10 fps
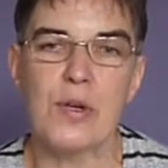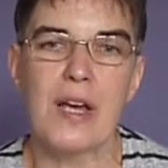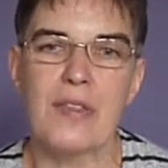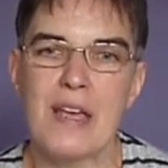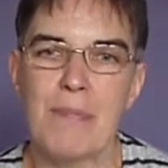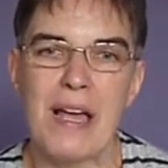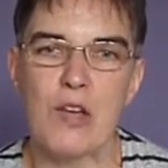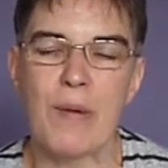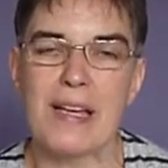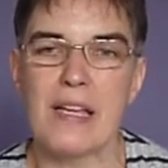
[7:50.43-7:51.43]
Can they pay you
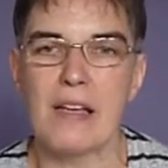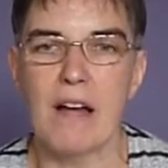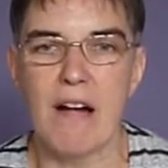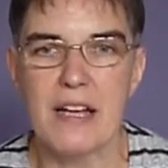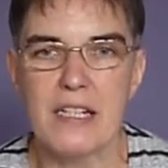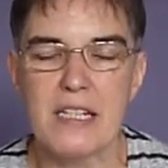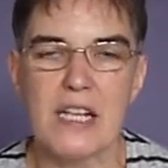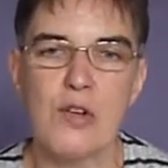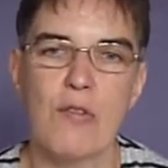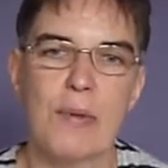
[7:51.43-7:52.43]
back in kind?
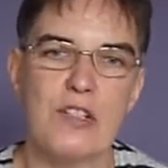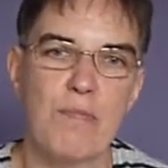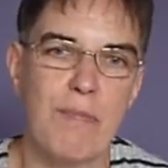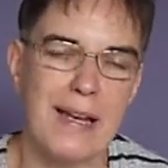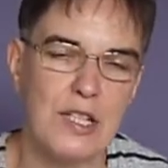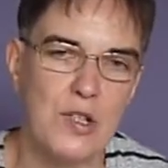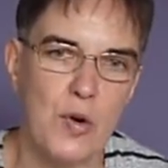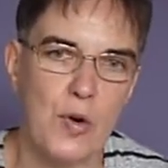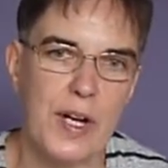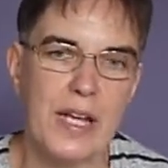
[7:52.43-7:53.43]
Can you have a bit of
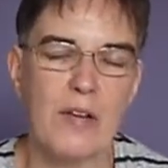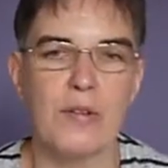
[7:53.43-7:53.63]
mentoring,